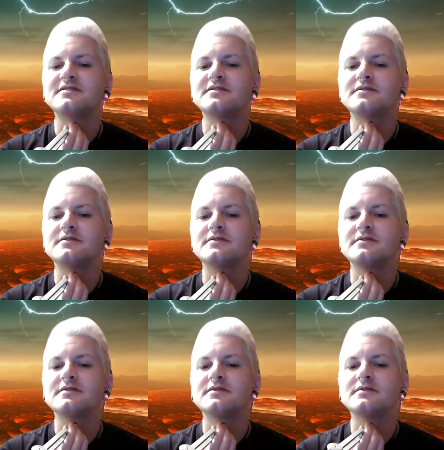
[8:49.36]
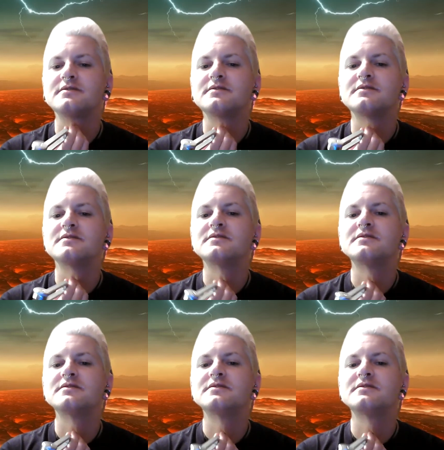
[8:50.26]

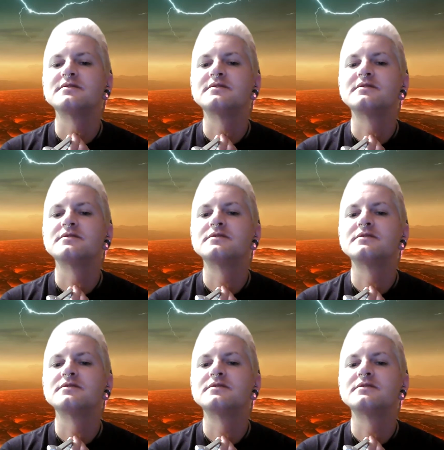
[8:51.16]
(silence)